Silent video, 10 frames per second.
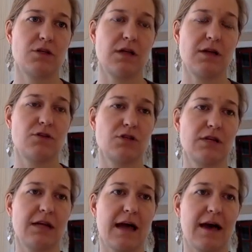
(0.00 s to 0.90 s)
they
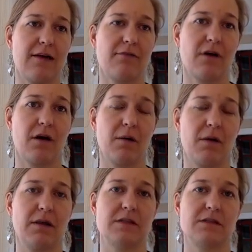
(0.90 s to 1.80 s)
usually have a
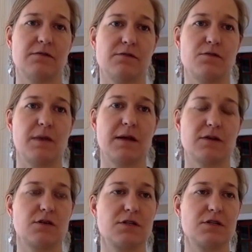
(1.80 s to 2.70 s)
list of food
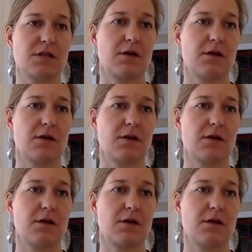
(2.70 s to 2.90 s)
pantries